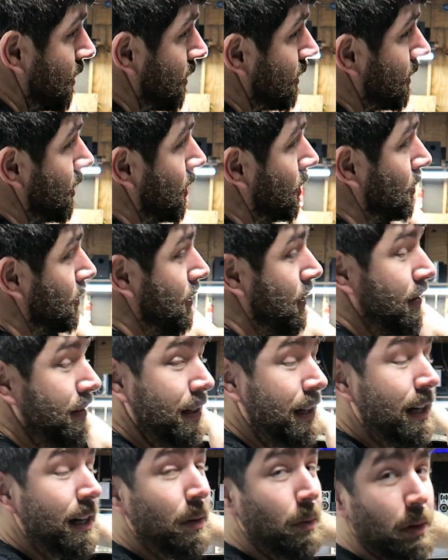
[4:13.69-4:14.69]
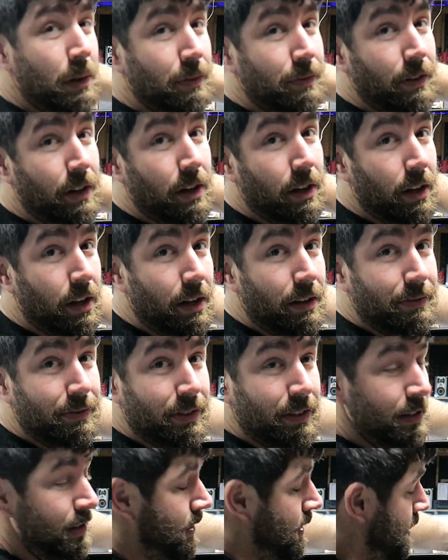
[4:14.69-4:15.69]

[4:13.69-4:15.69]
of hard to hold it on there. It will fall off